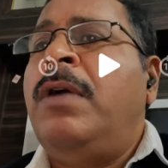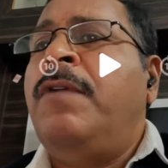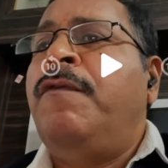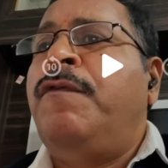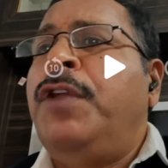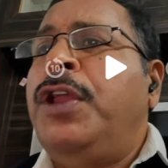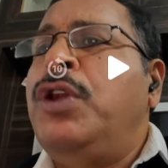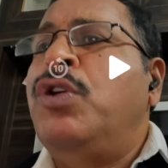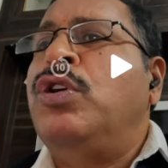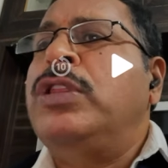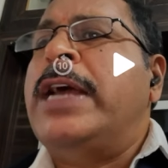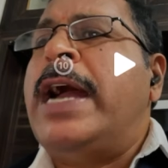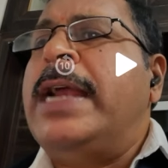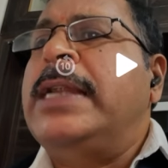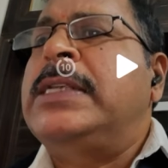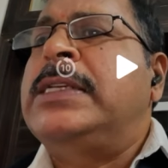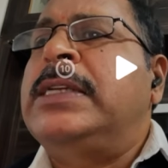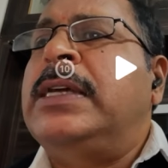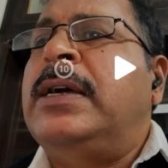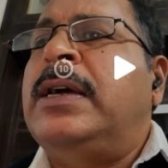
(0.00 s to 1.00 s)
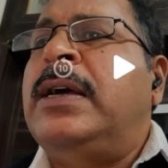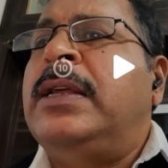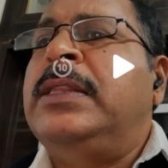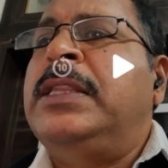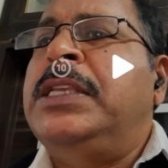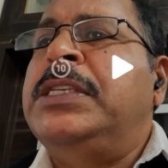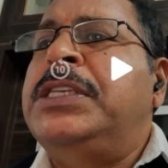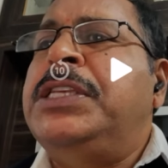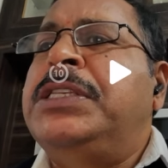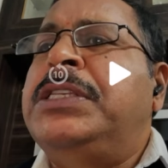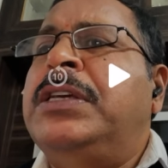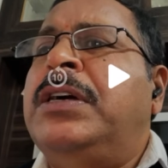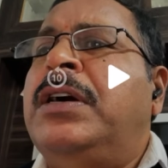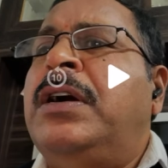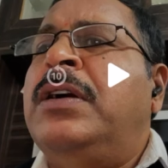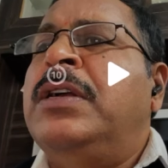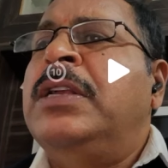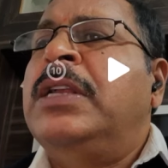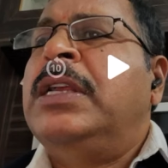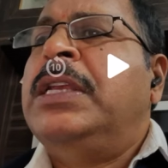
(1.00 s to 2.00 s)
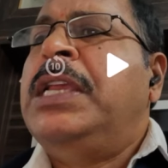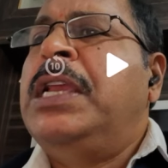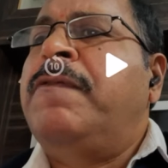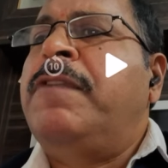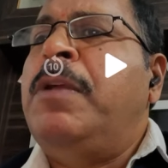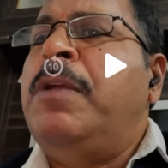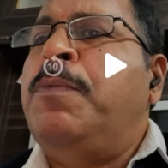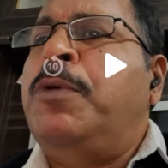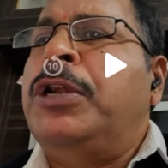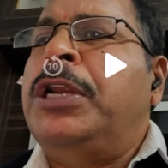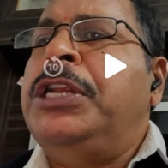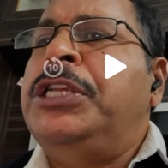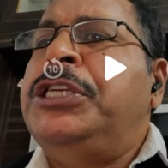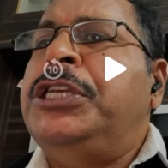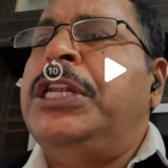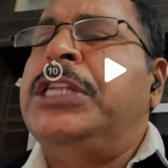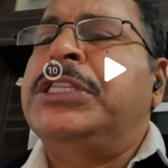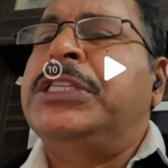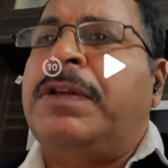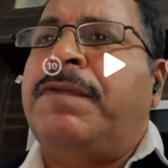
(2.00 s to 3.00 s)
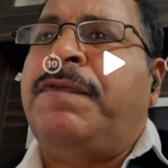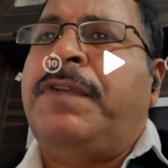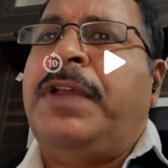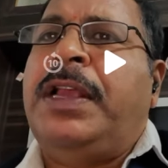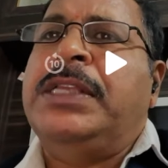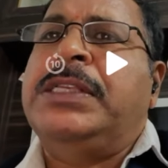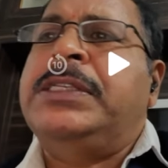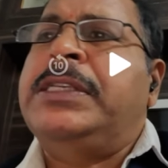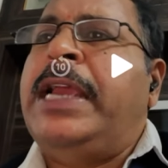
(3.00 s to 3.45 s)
We know that this is a equipotential surface.